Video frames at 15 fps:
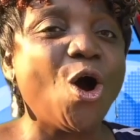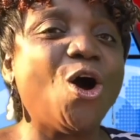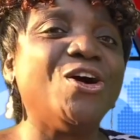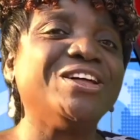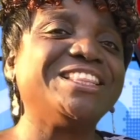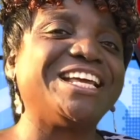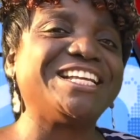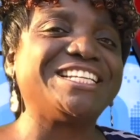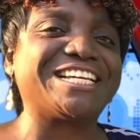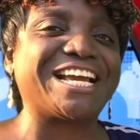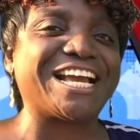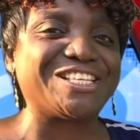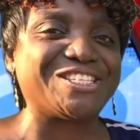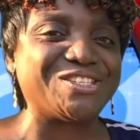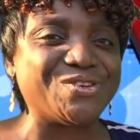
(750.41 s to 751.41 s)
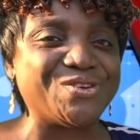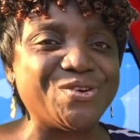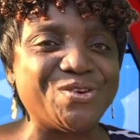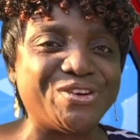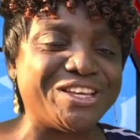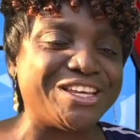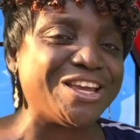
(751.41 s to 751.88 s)
under the
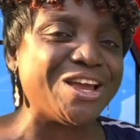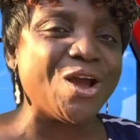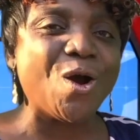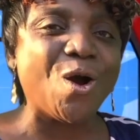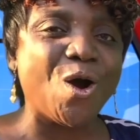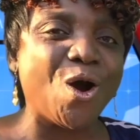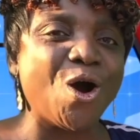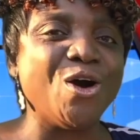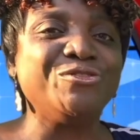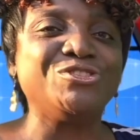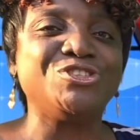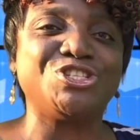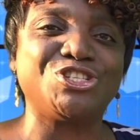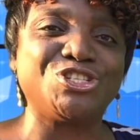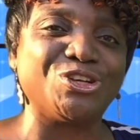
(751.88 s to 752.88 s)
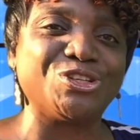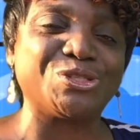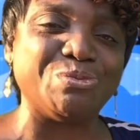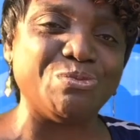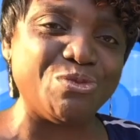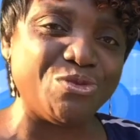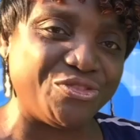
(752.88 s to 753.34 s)
category of
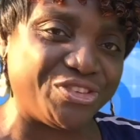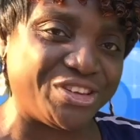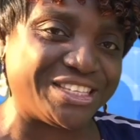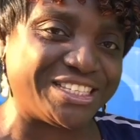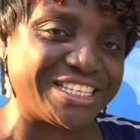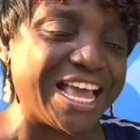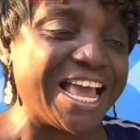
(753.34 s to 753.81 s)
short movies.